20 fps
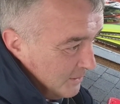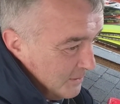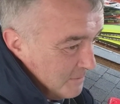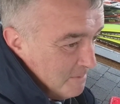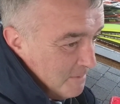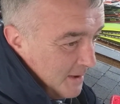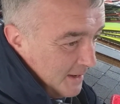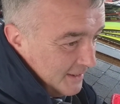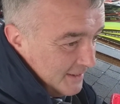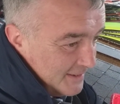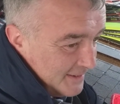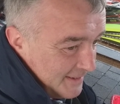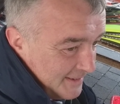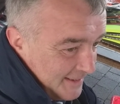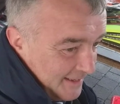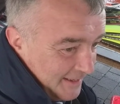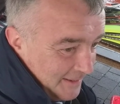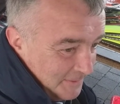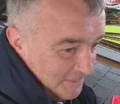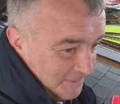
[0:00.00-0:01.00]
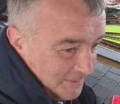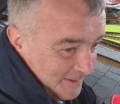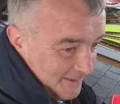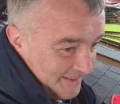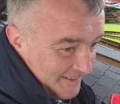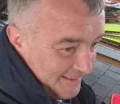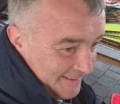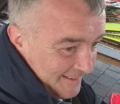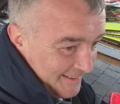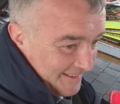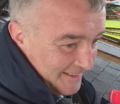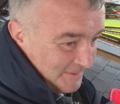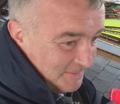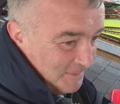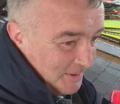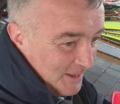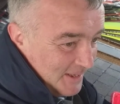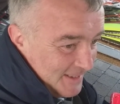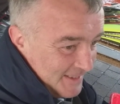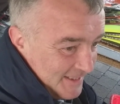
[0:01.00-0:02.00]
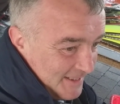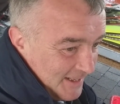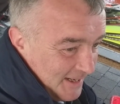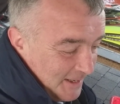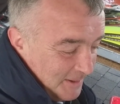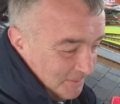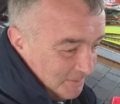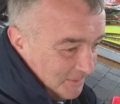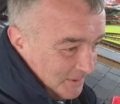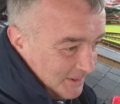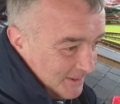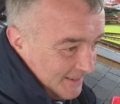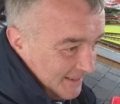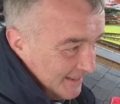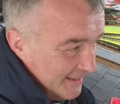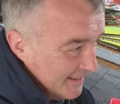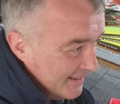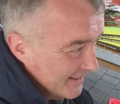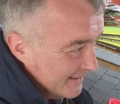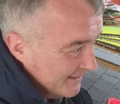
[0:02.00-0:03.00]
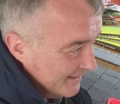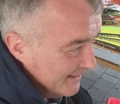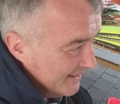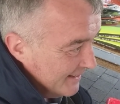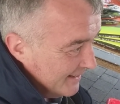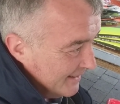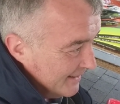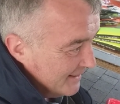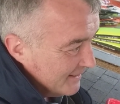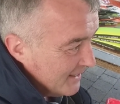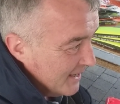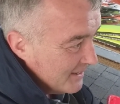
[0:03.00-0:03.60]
many is a time. But